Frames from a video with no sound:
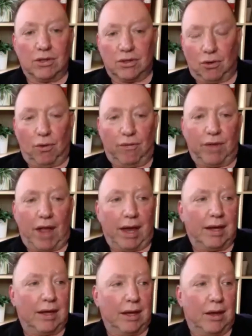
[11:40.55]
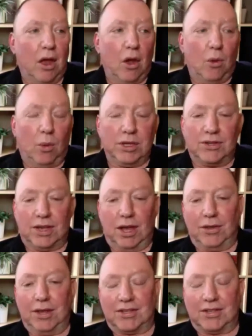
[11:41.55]
you sort of like uh, when you see
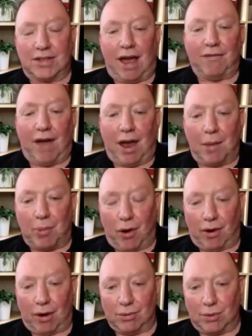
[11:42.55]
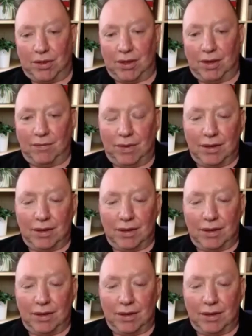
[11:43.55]
on these sci-fi programs where they,